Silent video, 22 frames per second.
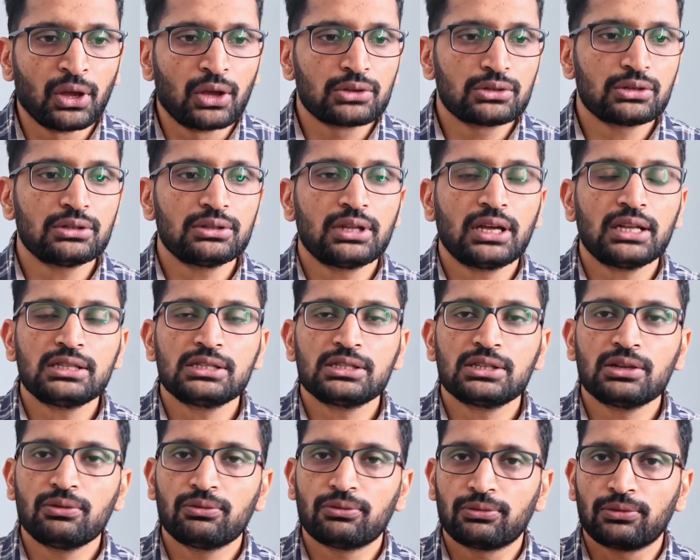So
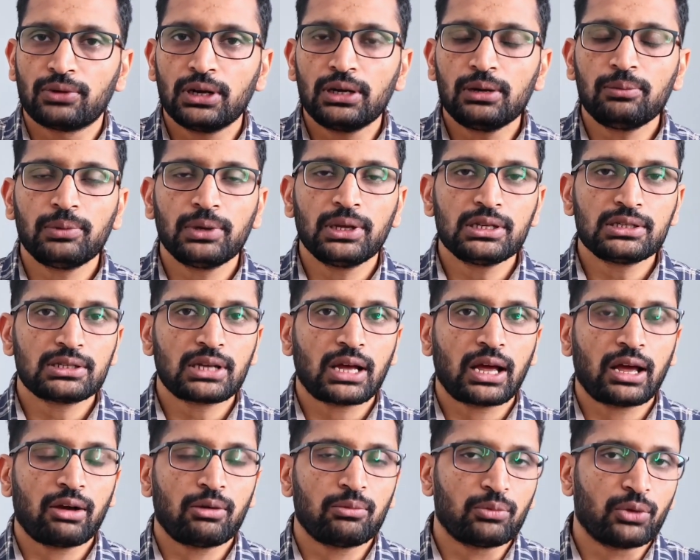that's a one place
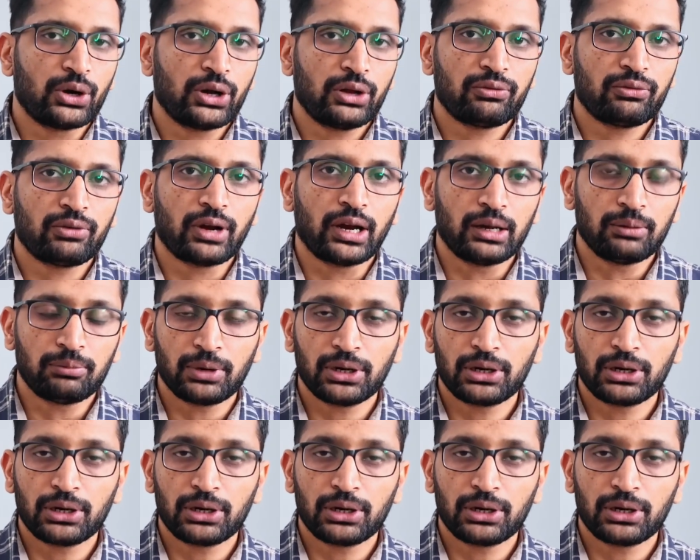I have modified,